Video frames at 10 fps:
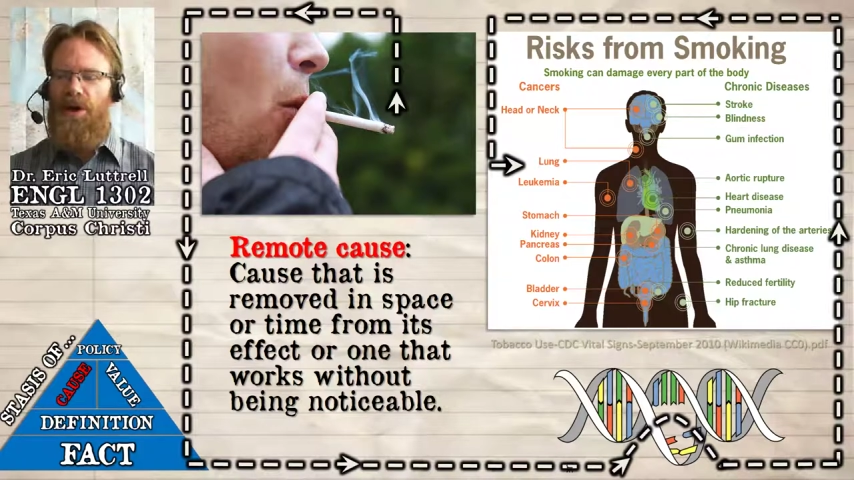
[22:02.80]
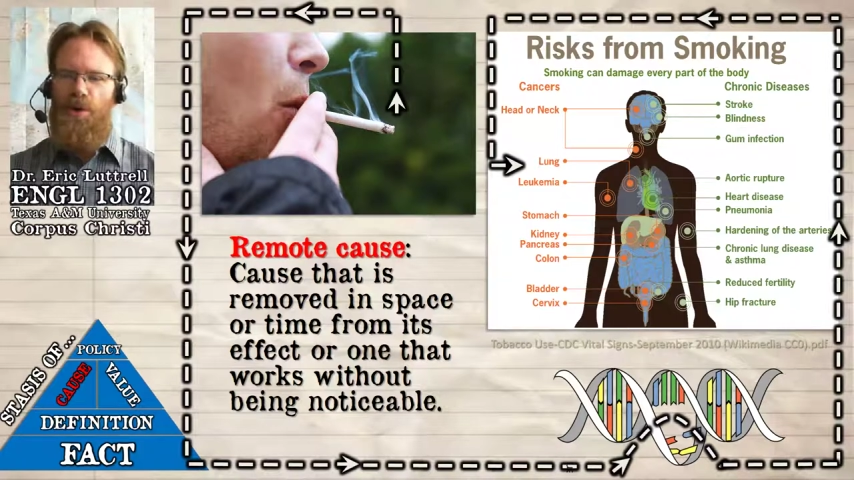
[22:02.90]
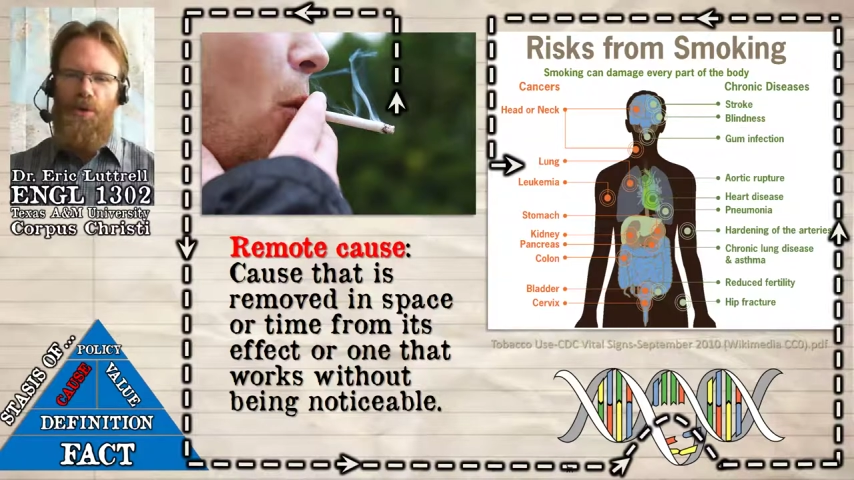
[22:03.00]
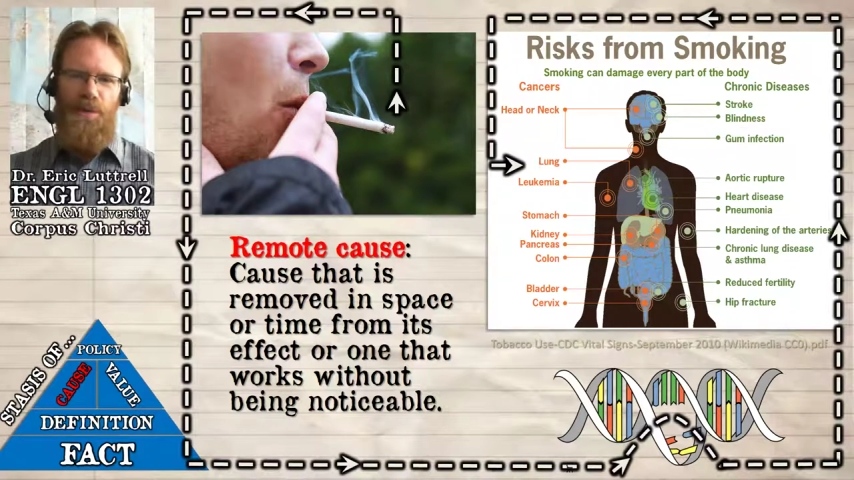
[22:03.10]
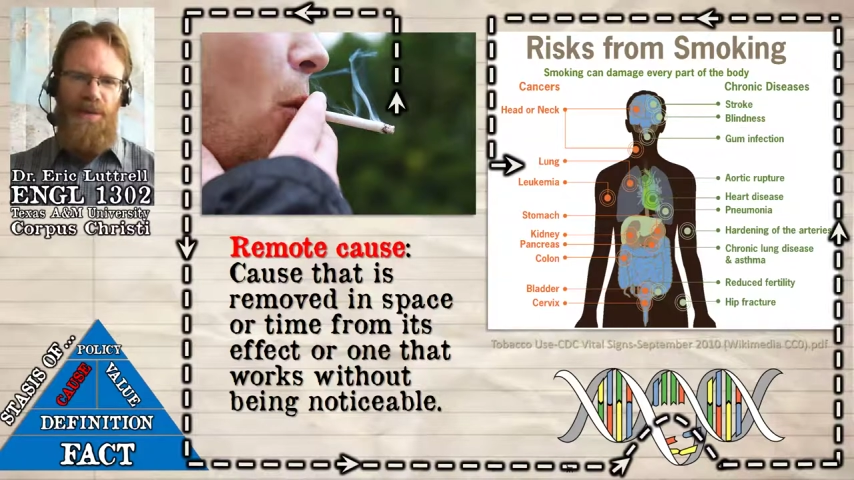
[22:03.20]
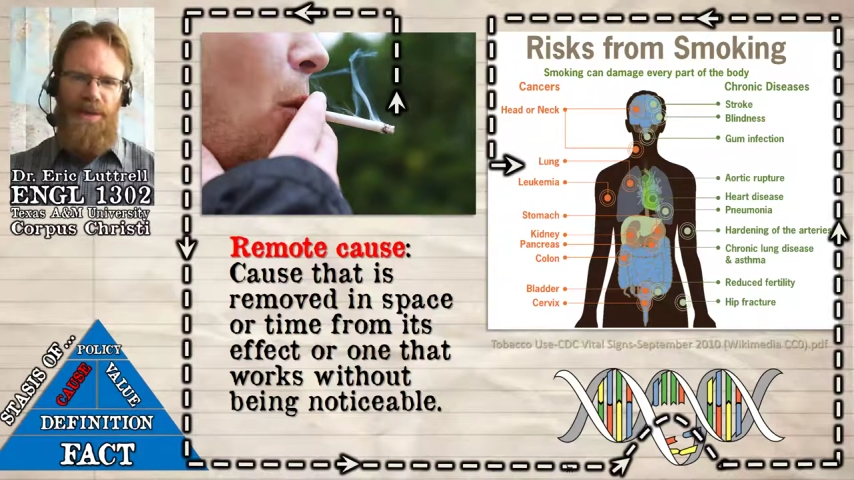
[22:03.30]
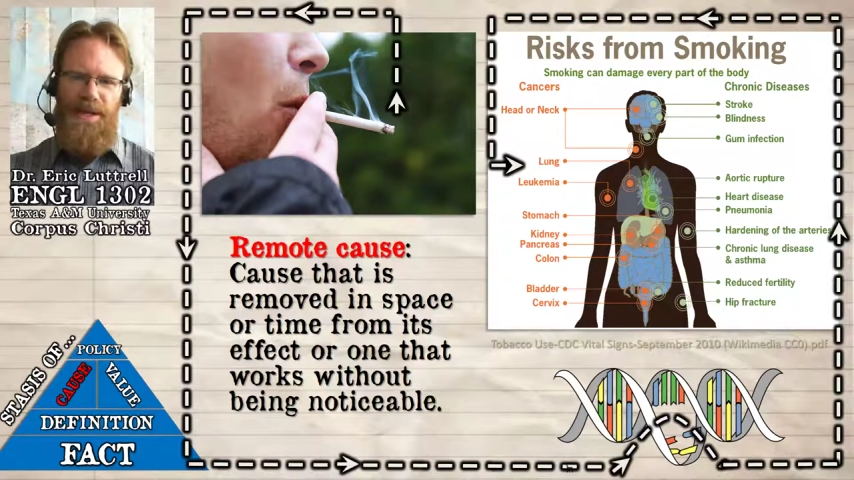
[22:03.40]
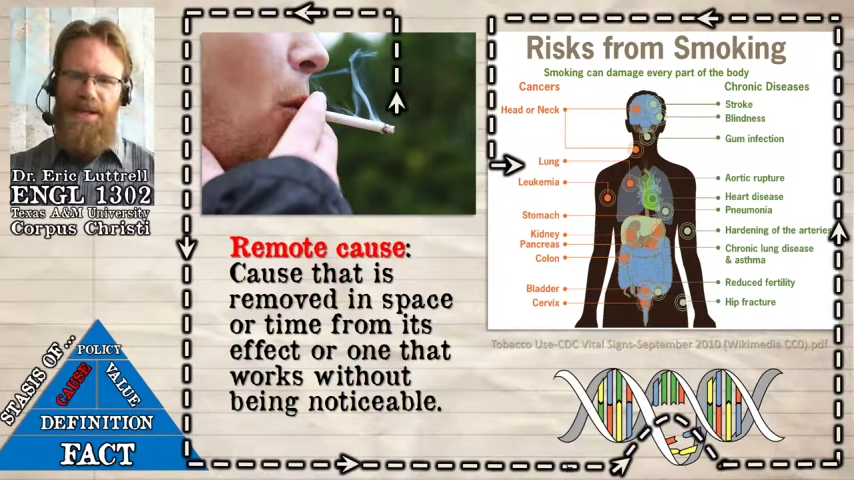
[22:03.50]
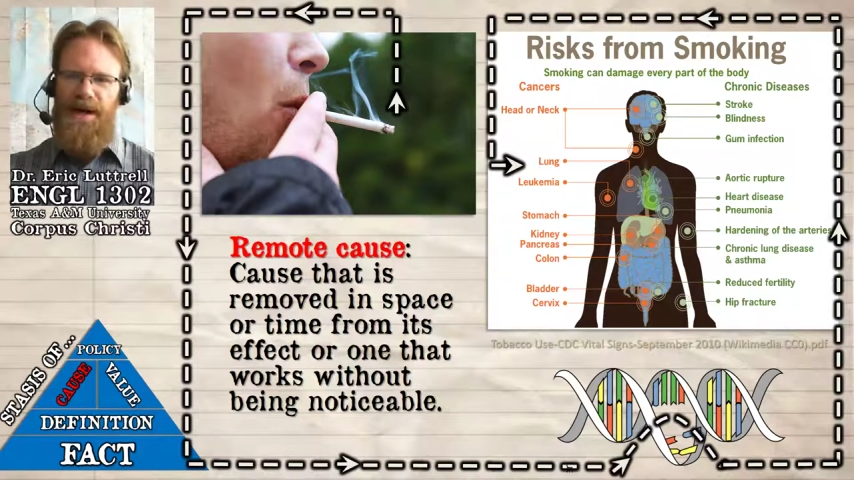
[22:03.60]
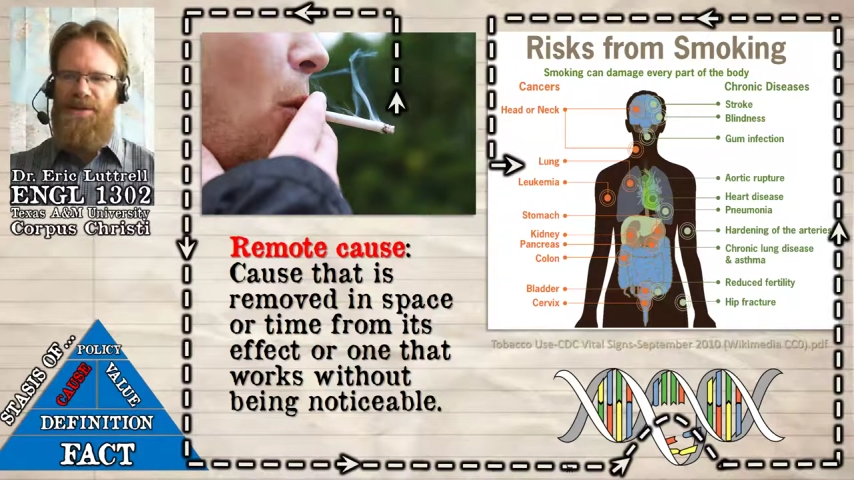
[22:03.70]
oh,
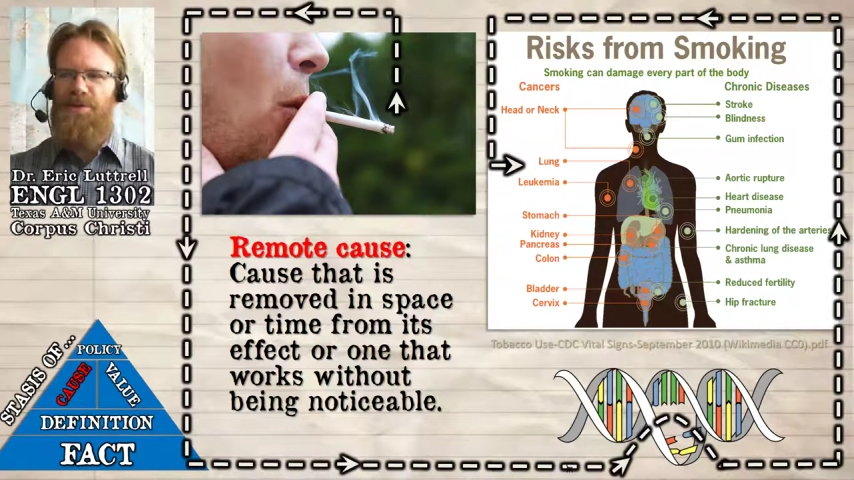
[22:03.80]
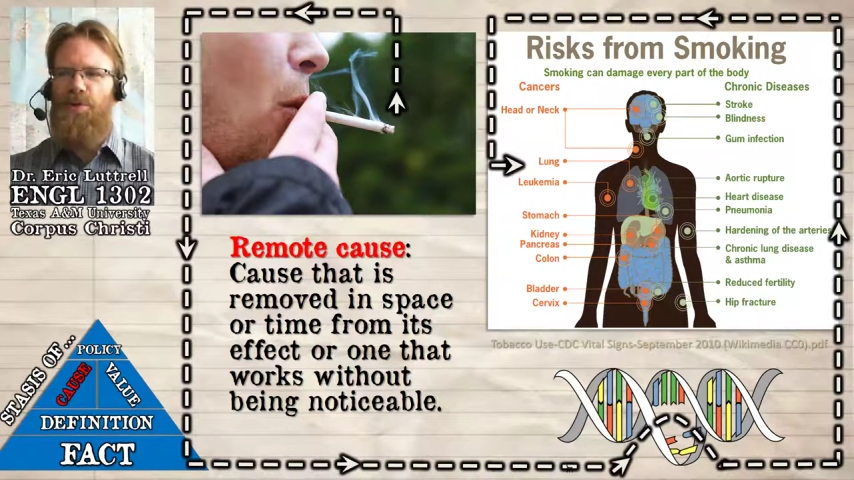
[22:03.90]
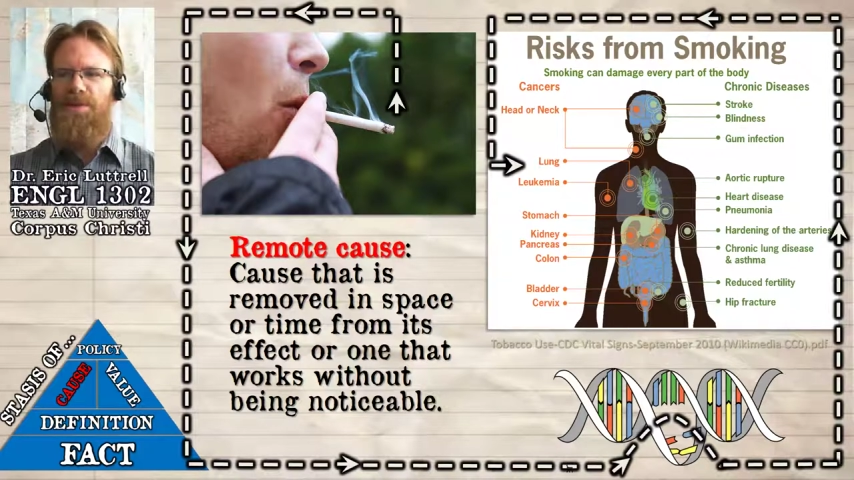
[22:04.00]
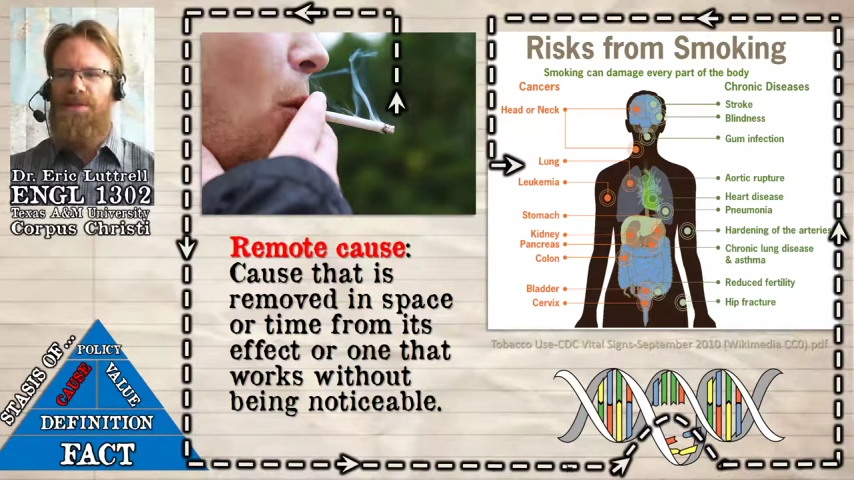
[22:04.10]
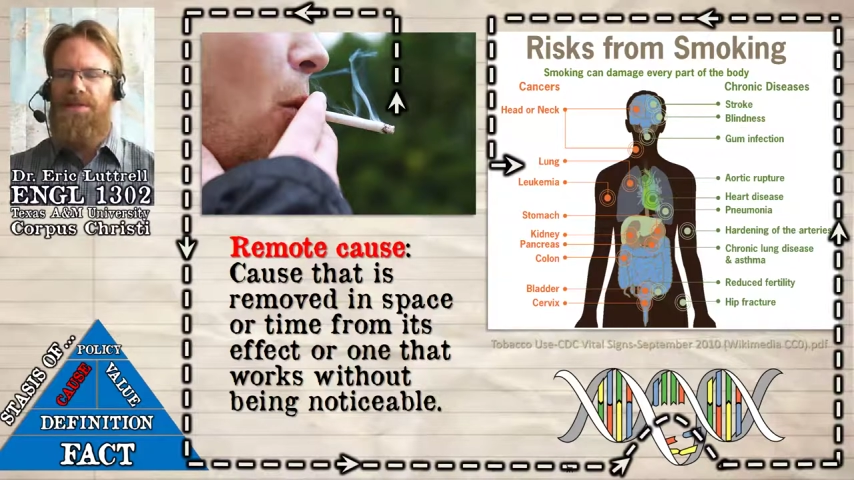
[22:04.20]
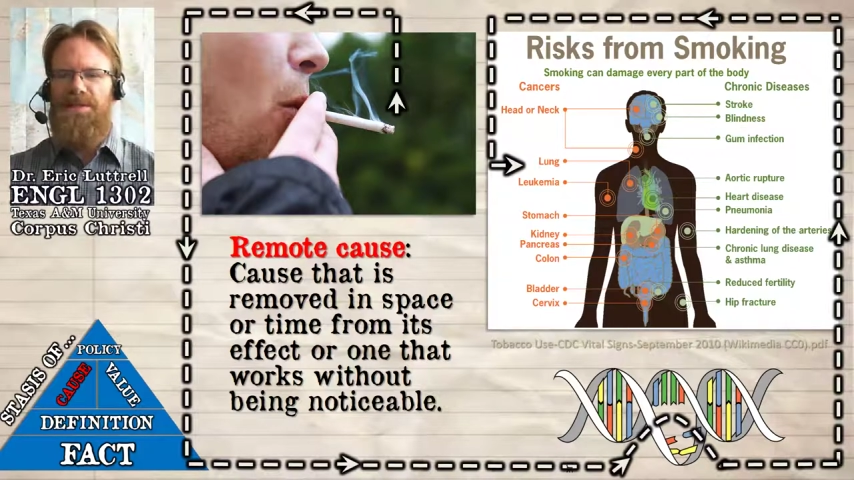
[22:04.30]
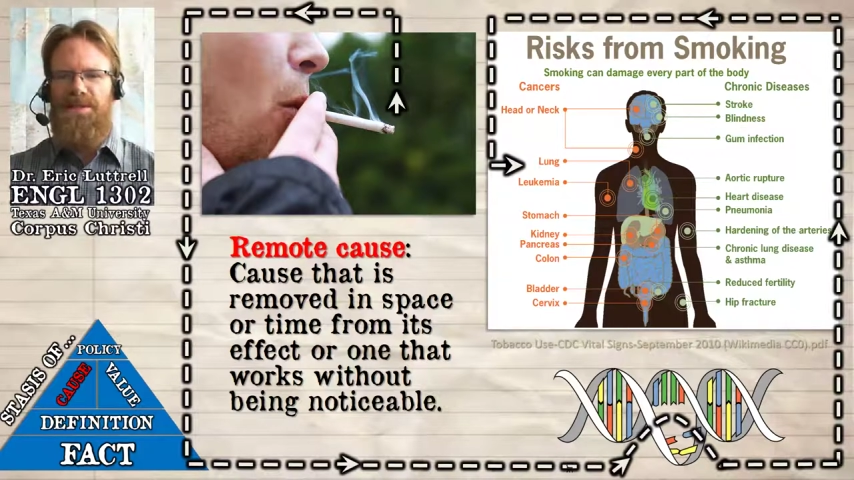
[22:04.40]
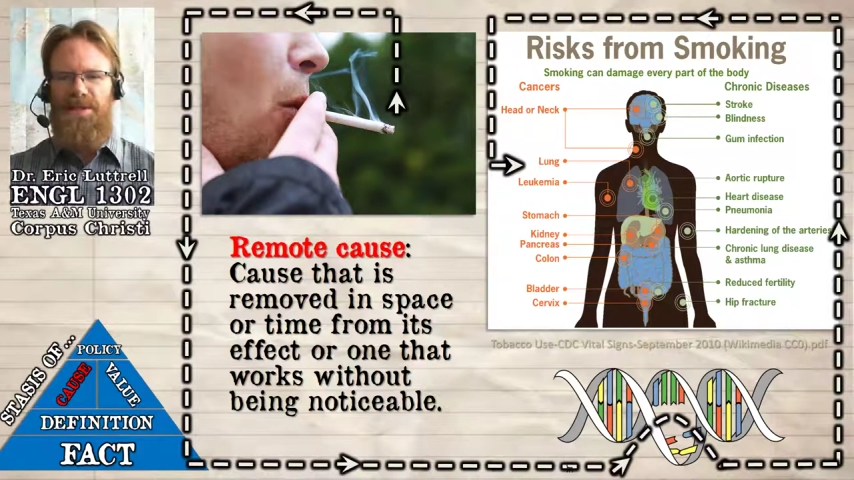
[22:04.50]
any consequences